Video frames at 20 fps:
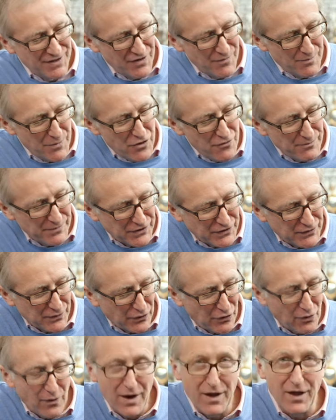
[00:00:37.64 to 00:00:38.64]
the movements were
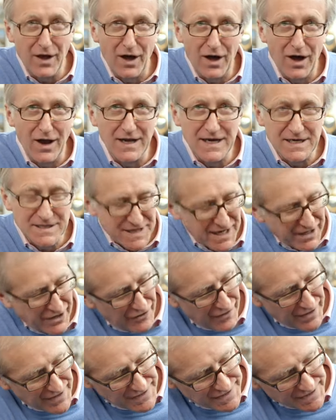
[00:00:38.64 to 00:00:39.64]
quite highly
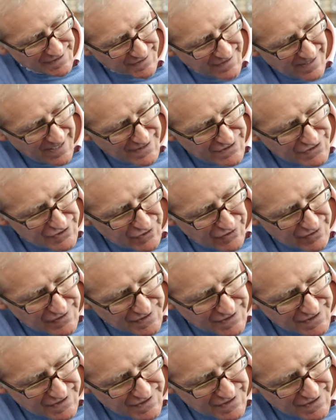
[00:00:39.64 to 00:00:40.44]
decorated. And as you can